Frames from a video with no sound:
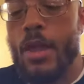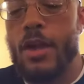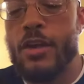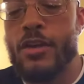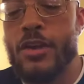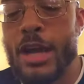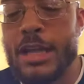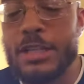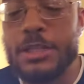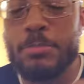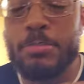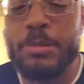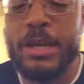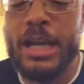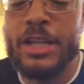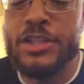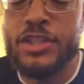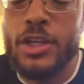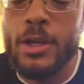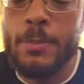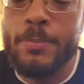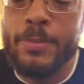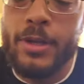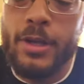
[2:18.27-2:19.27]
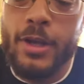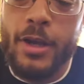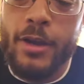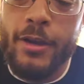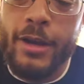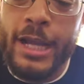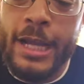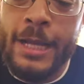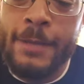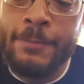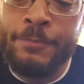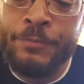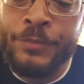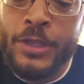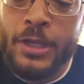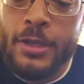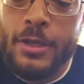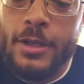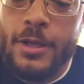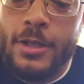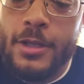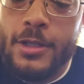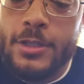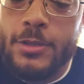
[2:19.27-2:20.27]
You got some ketchup and all that.
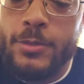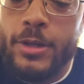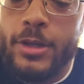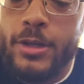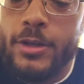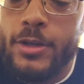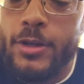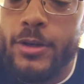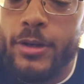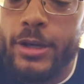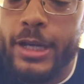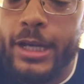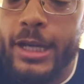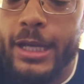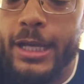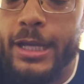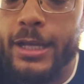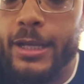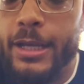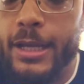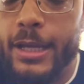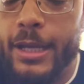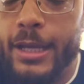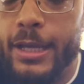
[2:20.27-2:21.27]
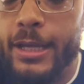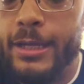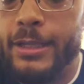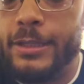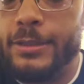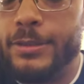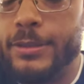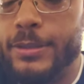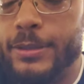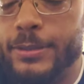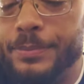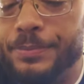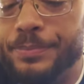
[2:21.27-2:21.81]
So we're gonna go ahead and,